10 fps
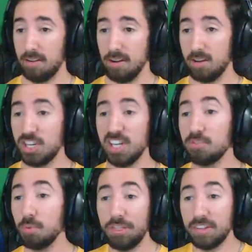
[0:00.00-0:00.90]
Just
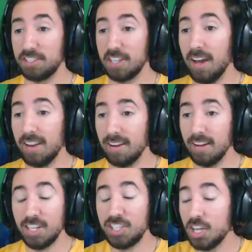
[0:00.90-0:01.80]
with a stun.
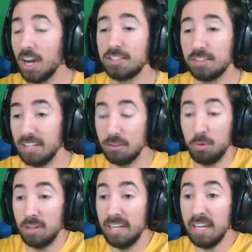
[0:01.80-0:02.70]
Just that he
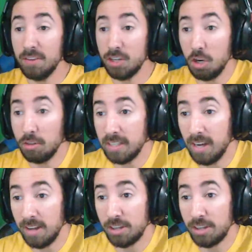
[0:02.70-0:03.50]
didn't even shoot the gun.